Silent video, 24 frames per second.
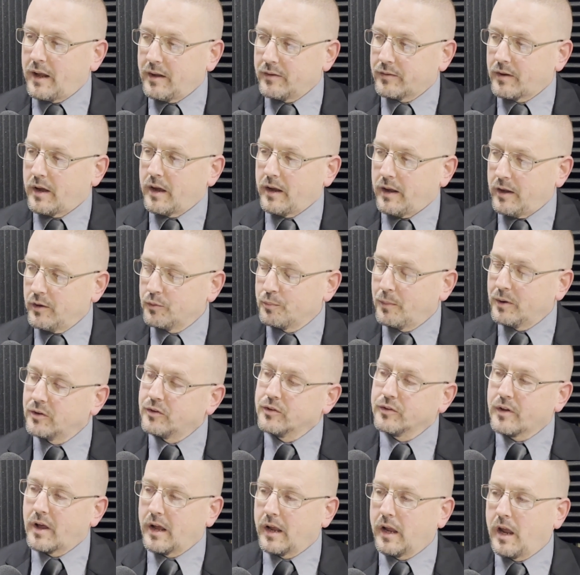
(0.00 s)
as I as much
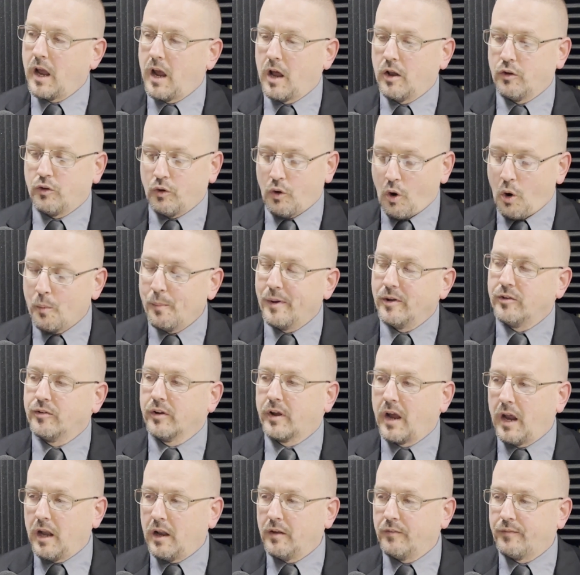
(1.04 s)
as I can to home
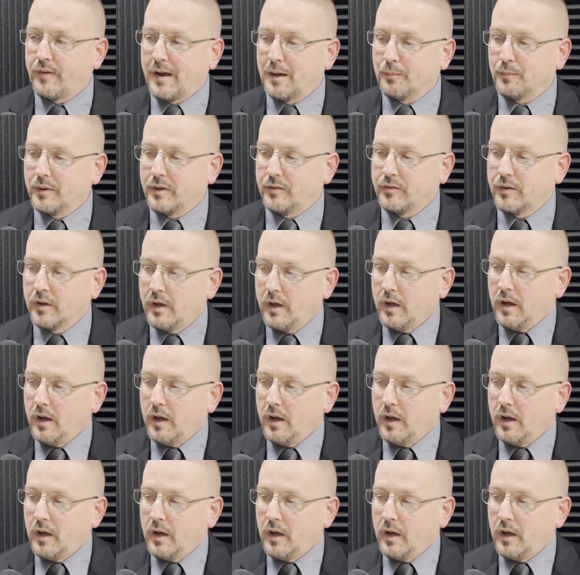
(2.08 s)
educating families,